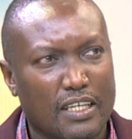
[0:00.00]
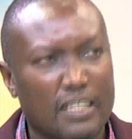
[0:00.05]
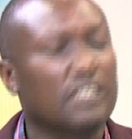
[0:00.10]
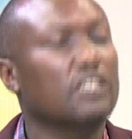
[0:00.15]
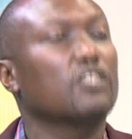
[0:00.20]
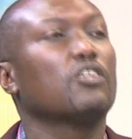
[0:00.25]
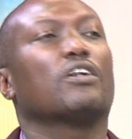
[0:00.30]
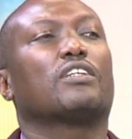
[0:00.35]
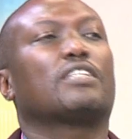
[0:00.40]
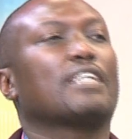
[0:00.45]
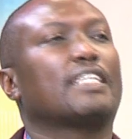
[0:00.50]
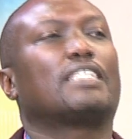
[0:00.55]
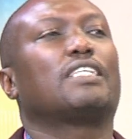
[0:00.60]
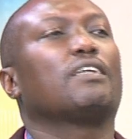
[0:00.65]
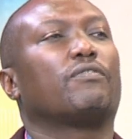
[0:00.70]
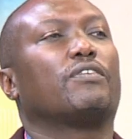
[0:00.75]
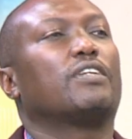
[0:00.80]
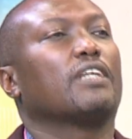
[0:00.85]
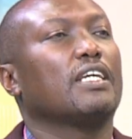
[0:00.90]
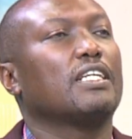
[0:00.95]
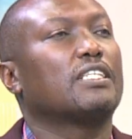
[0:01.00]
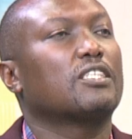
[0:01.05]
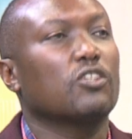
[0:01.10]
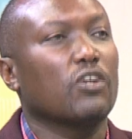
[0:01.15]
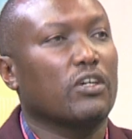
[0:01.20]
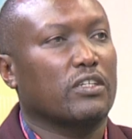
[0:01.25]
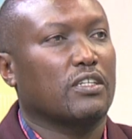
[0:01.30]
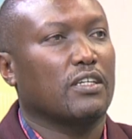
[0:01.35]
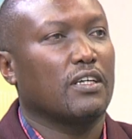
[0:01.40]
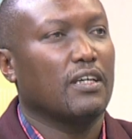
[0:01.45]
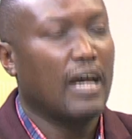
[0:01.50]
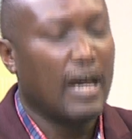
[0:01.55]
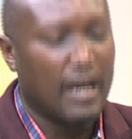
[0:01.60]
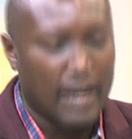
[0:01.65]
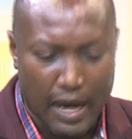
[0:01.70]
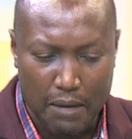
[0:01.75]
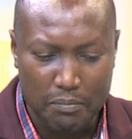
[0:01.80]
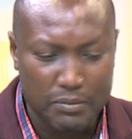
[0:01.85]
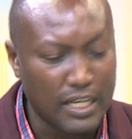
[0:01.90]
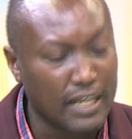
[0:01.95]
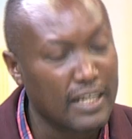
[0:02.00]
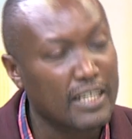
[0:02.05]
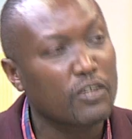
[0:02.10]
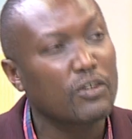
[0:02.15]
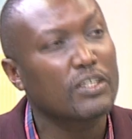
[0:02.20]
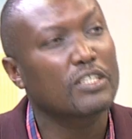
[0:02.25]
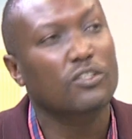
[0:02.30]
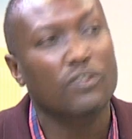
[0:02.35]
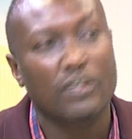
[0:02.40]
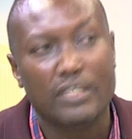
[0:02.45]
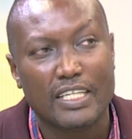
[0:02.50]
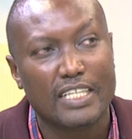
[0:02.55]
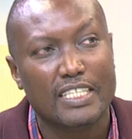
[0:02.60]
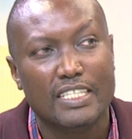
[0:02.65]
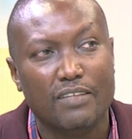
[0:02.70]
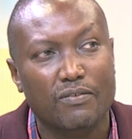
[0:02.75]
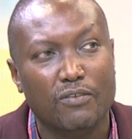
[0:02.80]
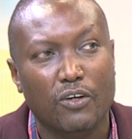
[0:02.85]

It's not achieved. It's not. I'm telling you, it's not achieved.